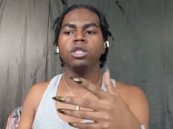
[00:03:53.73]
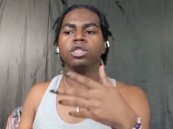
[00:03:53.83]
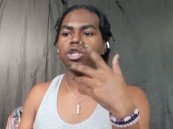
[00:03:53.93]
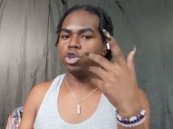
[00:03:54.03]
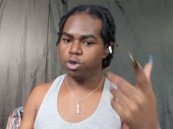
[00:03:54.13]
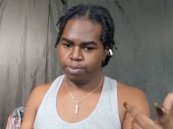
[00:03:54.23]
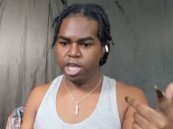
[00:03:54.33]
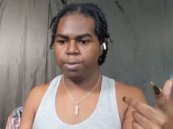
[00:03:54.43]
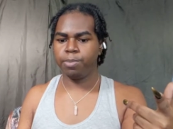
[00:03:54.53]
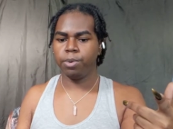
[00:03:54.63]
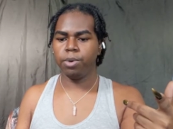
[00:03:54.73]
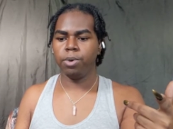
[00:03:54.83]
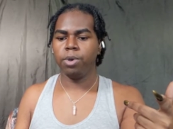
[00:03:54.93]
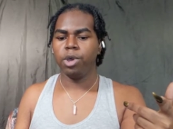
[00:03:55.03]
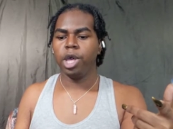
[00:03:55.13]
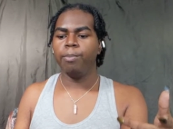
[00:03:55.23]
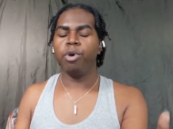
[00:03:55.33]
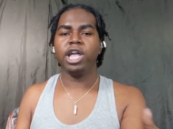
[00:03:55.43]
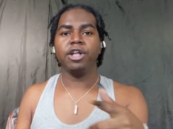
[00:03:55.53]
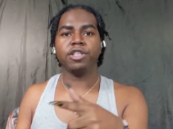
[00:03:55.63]
The new people
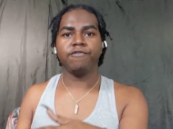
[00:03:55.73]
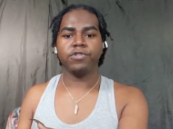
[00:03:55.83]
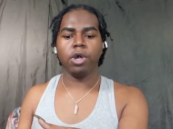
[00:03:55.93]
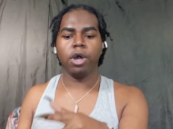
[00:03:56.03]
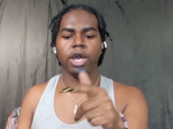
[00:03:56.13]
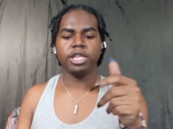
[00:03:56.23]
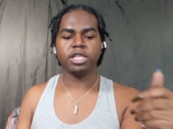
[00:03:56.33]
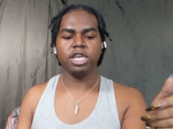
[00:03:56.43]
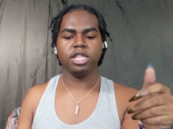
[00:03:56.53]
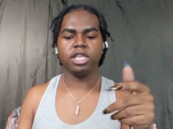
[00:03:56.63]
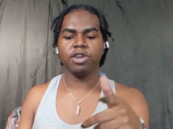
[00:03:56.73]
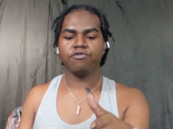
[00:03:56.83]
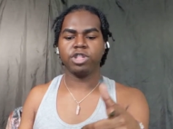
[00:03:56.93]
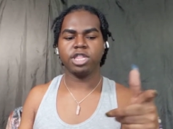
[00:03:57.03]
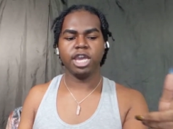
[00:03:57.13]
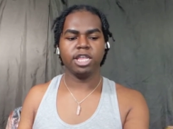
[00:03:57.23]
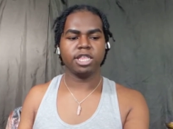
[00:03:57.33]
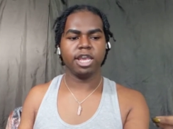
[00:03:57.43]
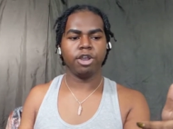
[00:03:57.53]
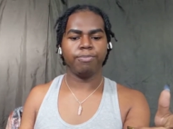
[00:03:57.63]
point out the flaws, see the different
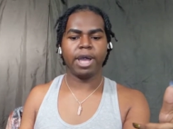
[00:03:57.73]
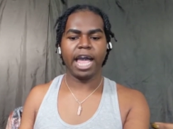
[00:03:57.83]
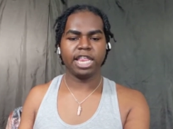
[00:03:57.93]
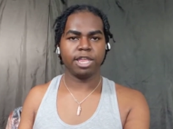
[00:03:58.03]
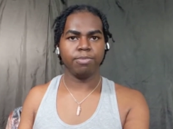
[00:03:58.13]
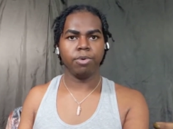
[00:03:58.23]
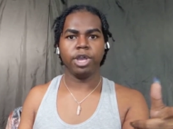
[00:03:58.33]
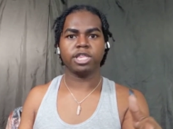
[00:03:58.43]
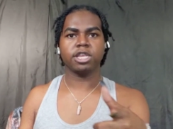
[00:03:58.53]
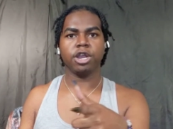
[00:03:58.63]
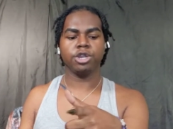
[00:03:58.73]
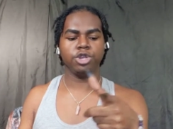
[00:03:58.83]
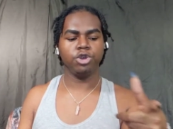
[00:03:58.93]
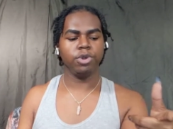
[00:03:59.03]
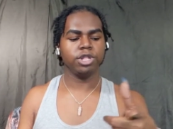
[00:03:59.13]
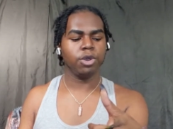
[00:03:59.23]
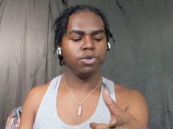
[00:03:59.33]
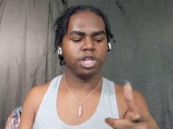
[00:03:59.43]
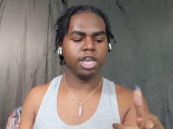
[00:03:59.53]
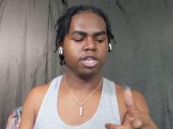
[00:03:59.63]
things that are possible, and start doing
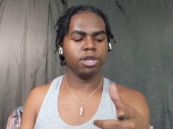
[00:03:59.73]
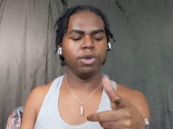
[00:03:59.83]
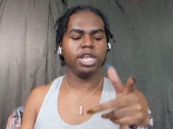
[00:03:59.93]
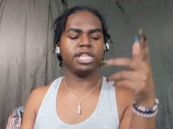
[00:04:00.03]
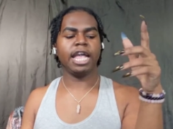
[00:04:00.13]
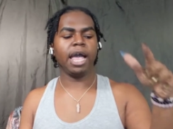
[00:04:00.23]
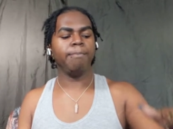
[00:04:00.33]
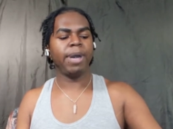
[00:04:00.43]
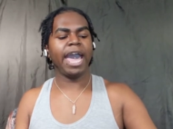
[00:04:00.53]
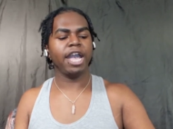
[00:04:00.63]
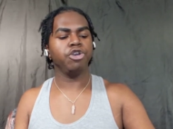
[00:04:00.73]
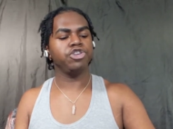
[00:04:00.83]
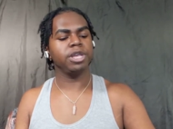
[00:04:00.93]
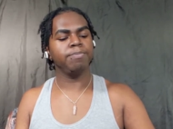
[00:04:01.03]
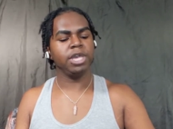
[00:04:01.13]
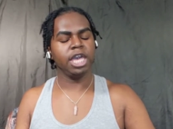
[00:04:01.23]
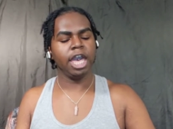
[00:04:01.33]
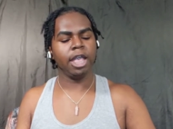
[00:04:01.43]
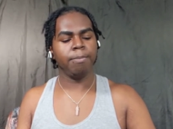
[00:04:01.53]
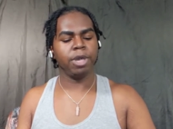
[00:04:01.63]
those things. So it's not a bad energy to be
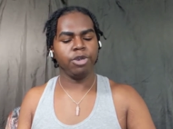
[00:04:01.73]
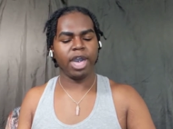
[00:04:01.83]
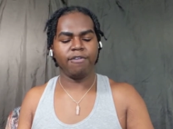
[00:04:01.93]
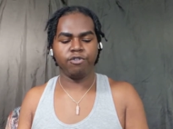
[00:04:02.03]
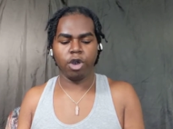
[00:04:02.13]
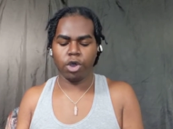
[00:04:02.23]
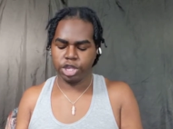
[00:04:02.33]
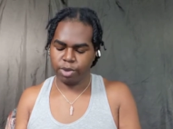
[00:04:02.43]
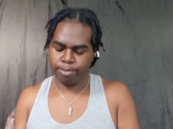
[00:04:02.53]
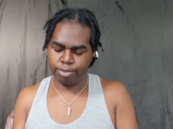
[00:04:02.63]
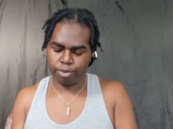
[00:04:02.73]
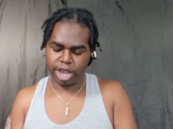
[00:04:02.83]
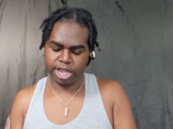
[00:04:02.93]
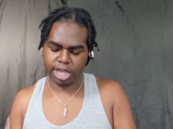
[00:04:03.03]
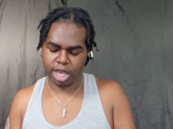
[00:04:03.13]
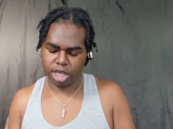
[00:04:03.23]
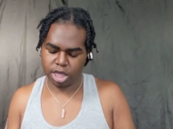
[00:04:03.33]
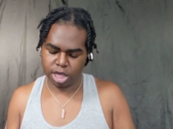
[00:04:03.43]
in, but you have to also embrace it.